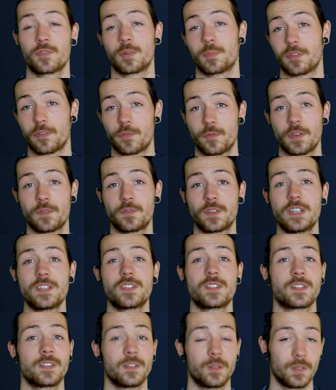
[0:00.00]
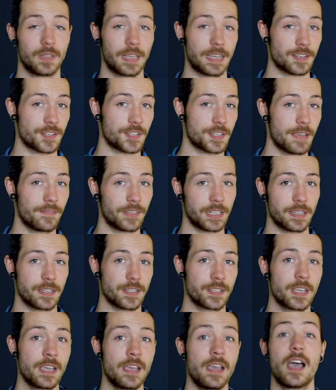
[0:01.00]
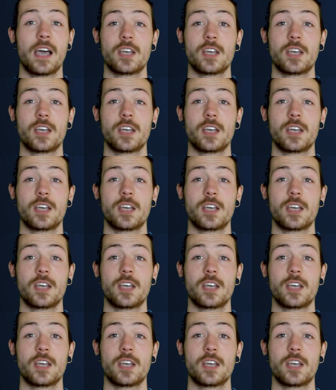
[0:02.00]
from the 50s until late 70s,